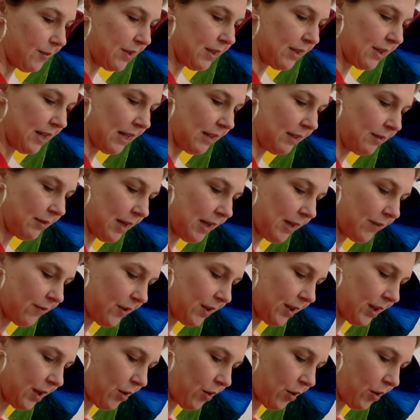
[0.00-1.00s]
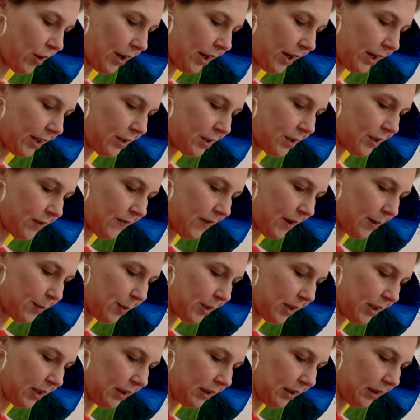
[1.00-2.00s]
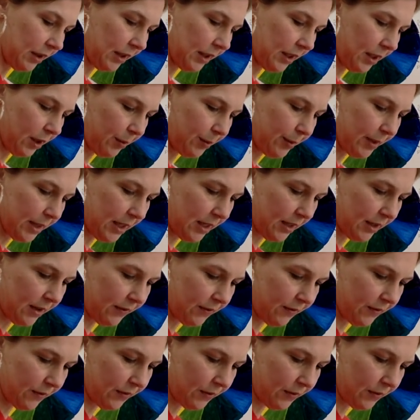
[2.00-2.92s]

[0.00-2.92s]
Same thing for the orange. If I put a little bit of